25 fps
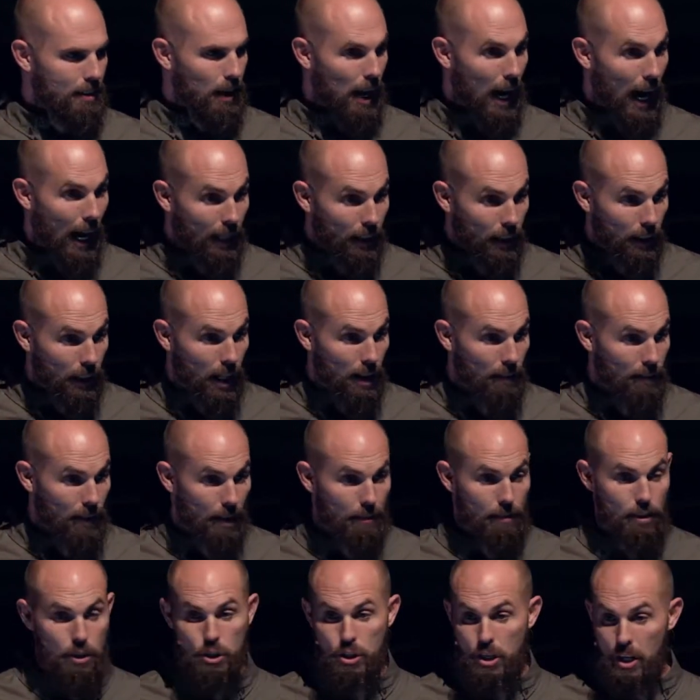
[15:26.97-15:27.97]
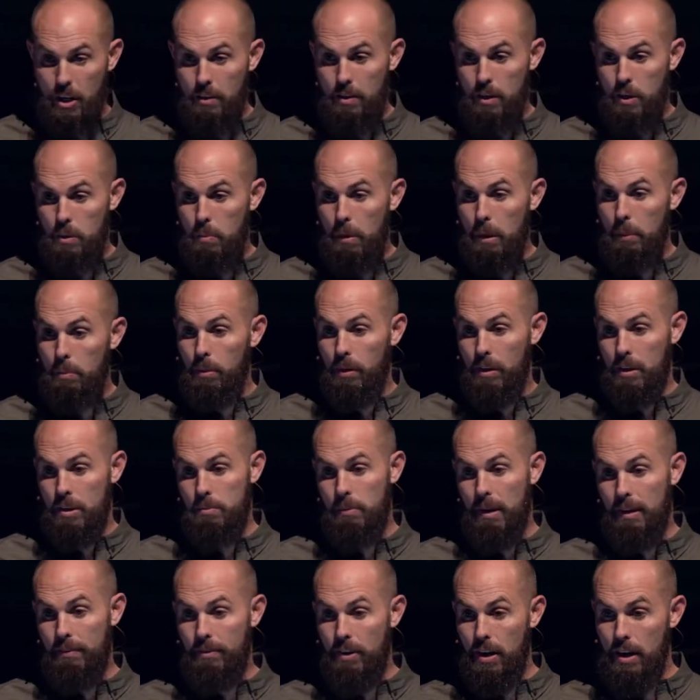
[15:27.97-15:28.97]
I love having generous people as
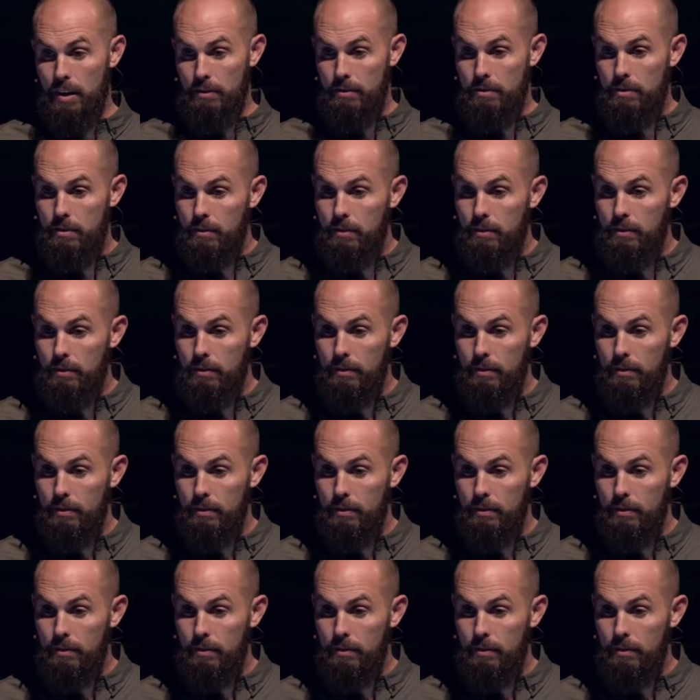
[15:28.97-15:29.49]
my friends.